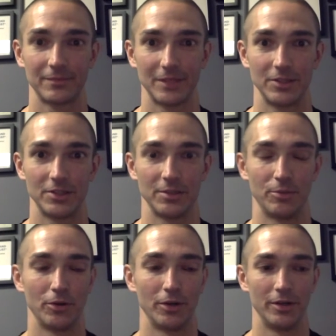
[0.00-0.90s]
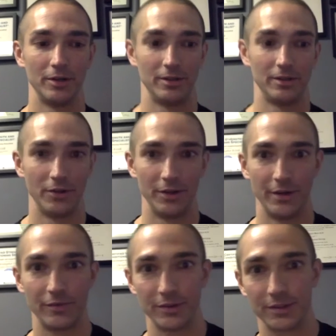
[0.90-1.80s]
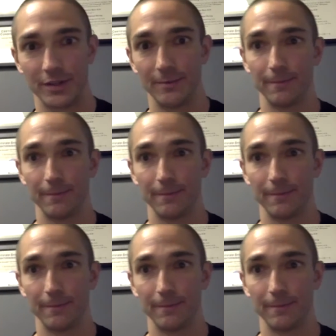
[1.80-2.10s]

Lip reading: just important to know the difference there.